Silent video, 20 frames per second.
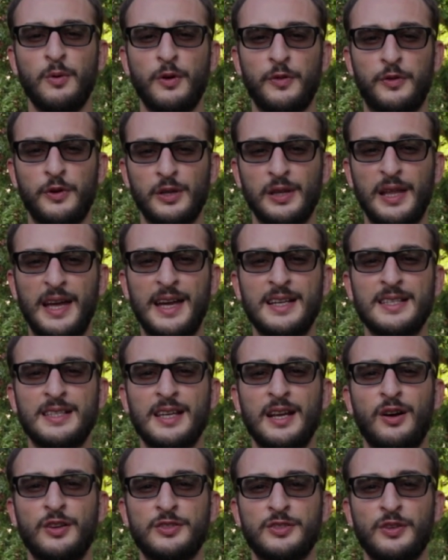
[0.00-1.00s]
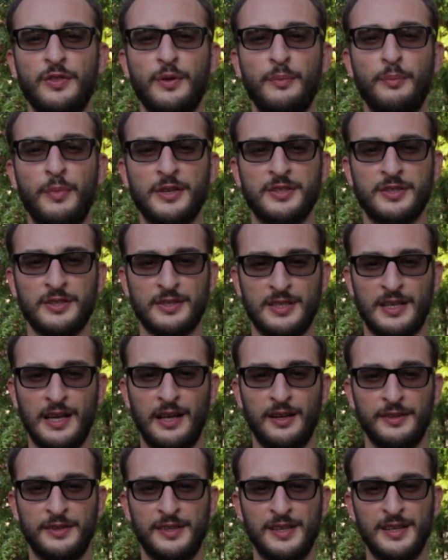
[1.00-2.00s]
with your legs and also the muscle
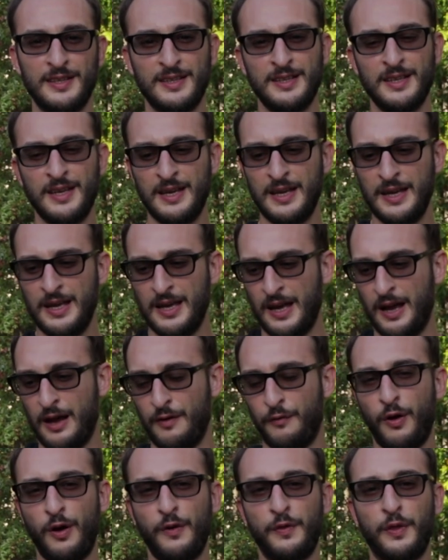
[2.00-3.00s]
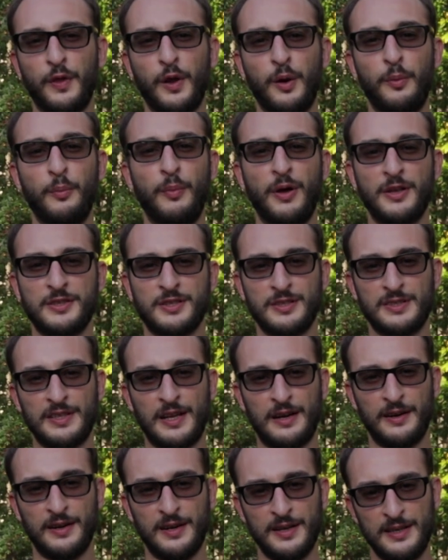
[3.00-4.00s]
skeleton of all the little muscles
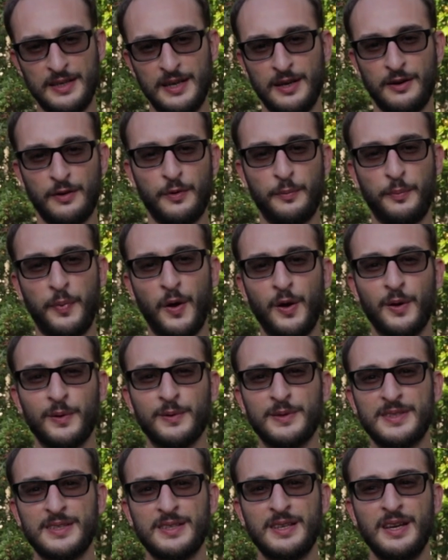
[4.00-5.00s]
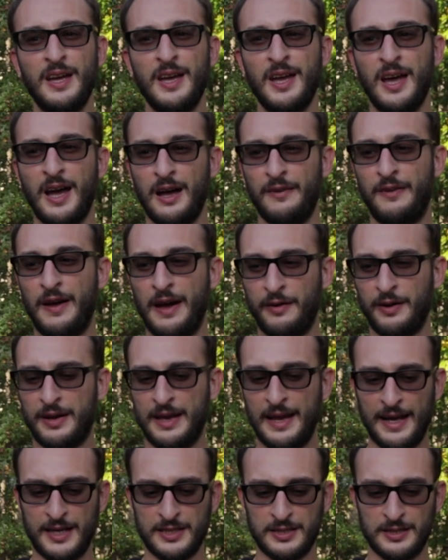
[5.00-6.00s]
that are near their bones, of how it
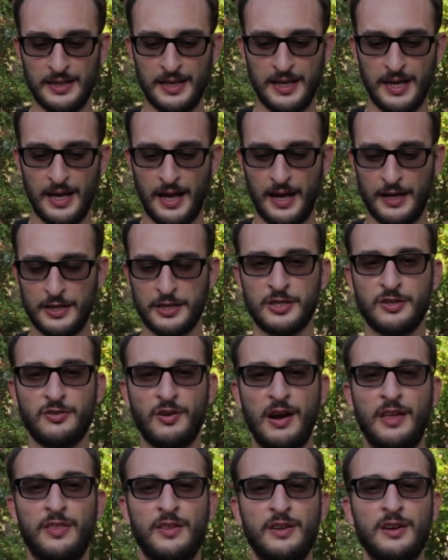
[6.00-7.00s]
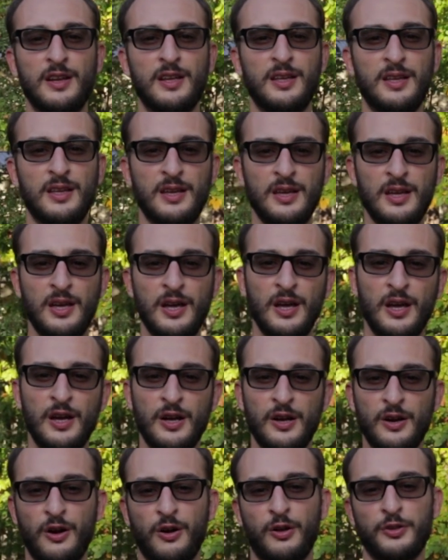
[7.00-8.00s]
can actually strengthen
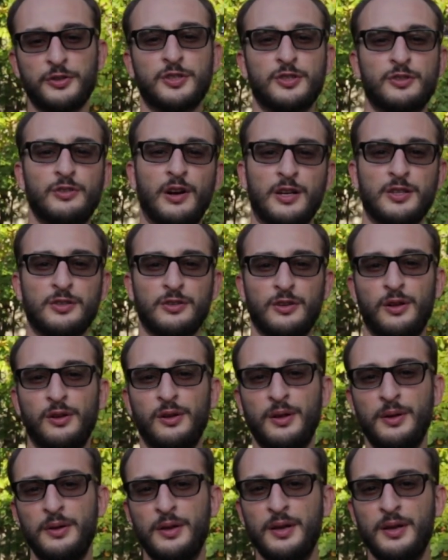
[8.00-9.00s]
your whole structural